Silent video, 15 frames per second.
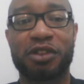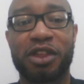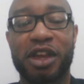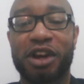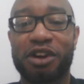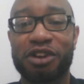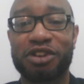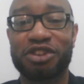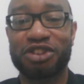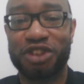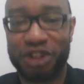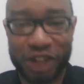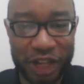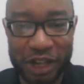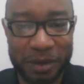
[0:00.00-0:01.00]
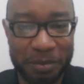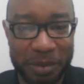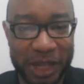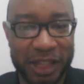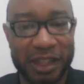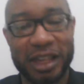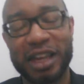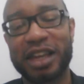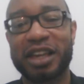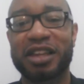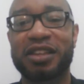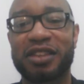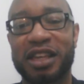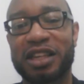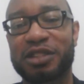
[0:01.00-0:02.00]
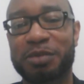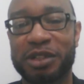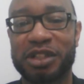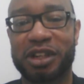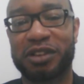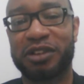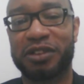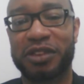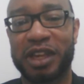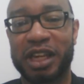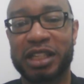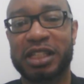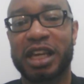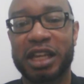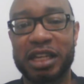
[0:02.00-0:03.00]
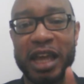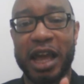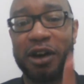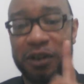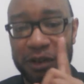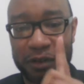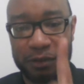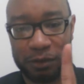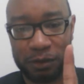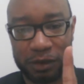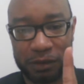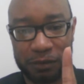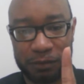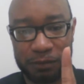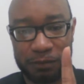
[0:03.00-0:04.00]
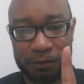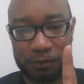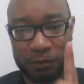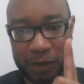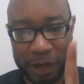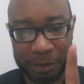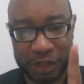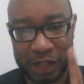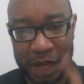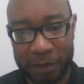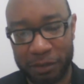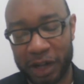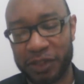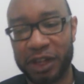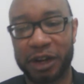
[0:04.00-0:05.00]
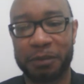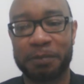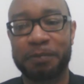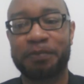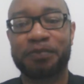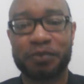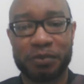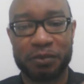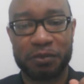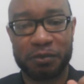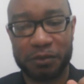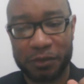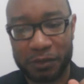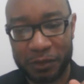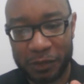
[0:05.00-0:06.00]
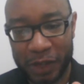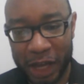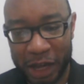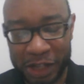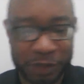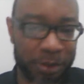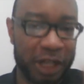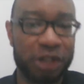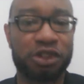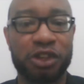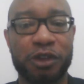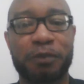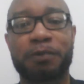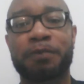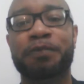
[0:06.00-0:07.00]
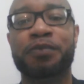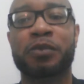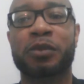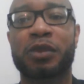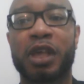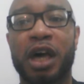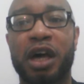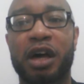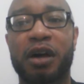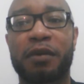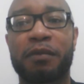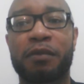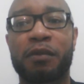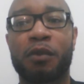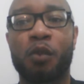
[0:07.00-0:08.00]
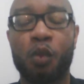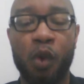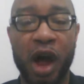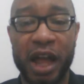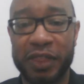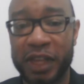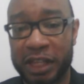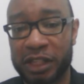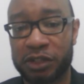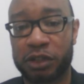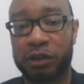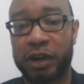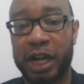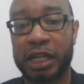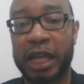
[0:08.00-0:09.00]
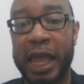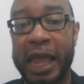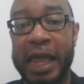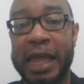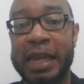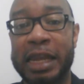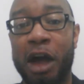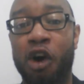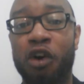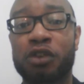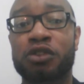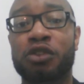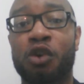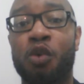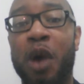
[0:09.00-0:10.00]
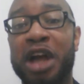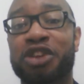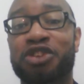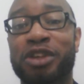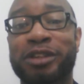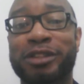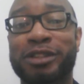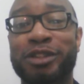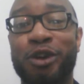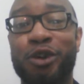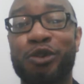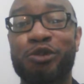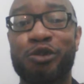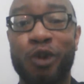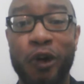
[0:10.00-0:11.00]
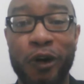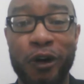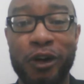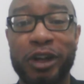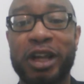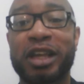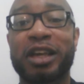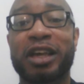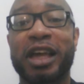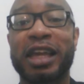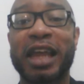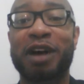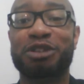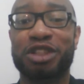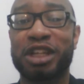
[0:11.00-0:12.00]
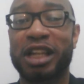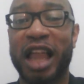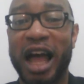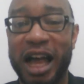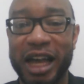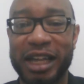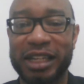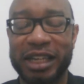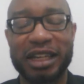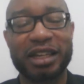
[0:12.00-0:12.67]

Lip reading: There should be these particular things. Now, I'm going to stop right there. Explain to you why that is correct, and also why she is so wrong and how she lied.